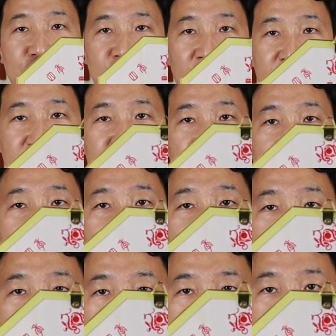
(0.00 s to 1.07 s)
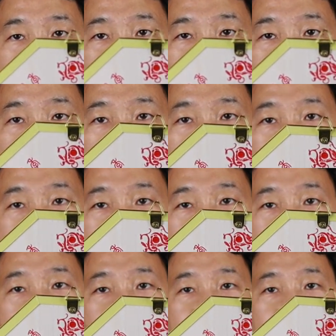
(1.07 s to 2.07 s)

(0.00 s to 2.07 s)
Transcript: traditional fuzhou at the back.